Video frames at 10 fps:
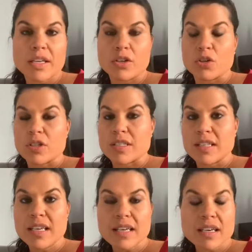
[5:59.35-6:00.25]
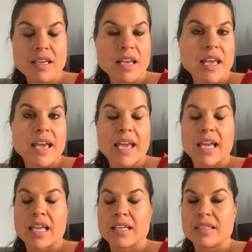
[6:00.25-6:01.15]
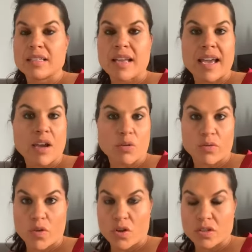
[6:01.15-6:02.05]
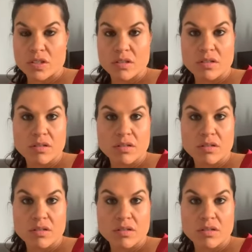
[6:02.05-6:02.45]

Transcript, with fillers: in your sink and Niagara Falls.